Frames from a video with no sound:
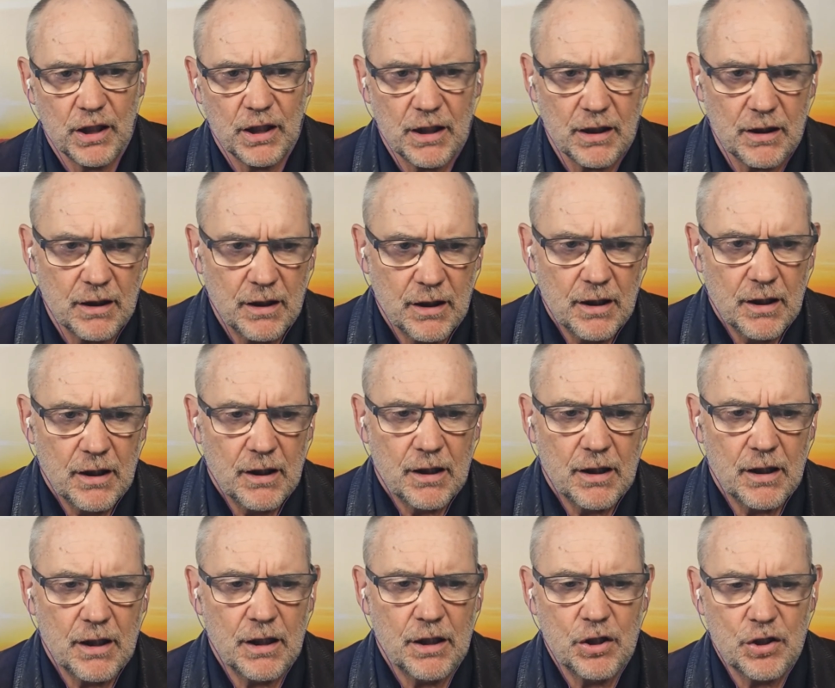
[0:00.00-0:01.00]
at
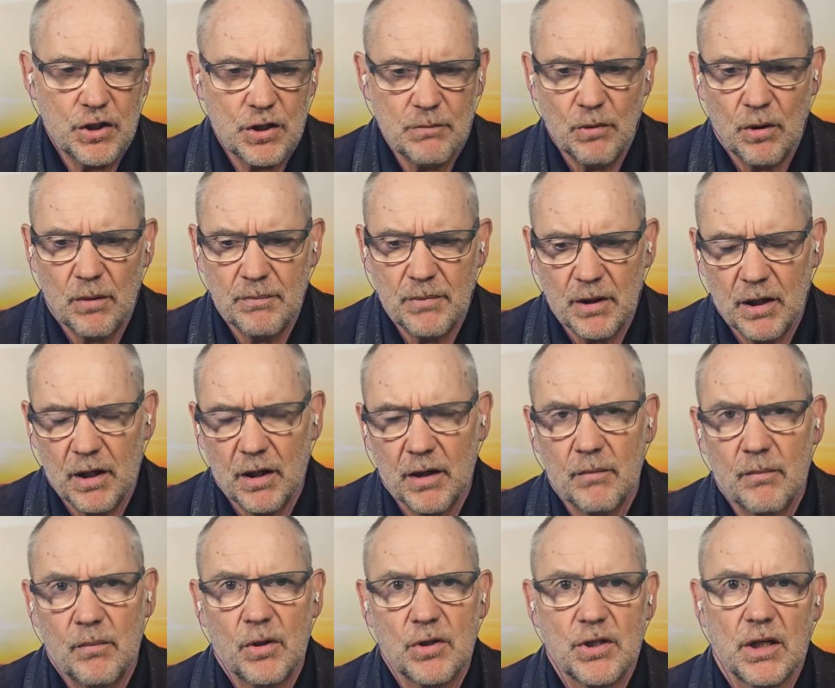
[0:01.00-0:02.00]
energy
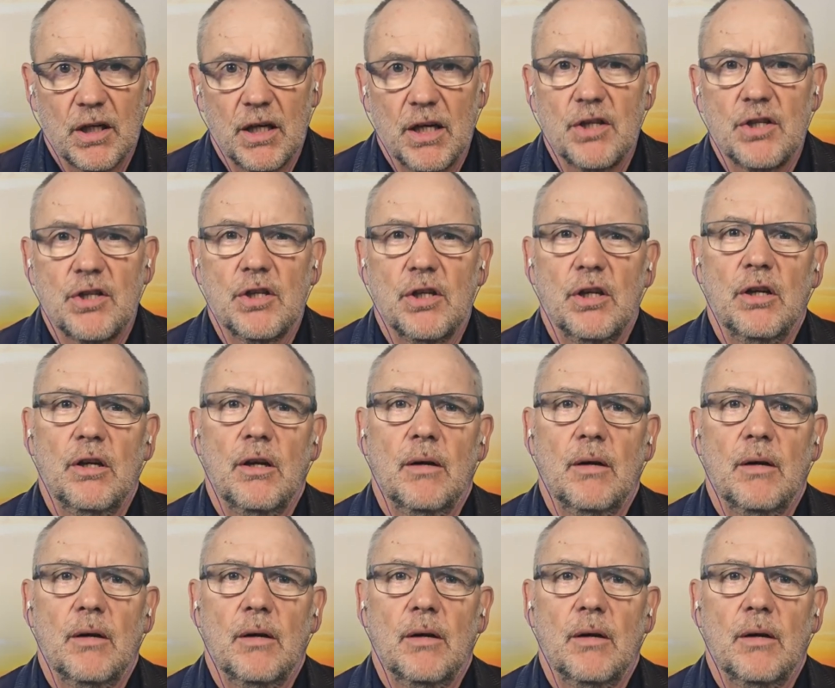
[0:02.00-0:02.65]
modulation.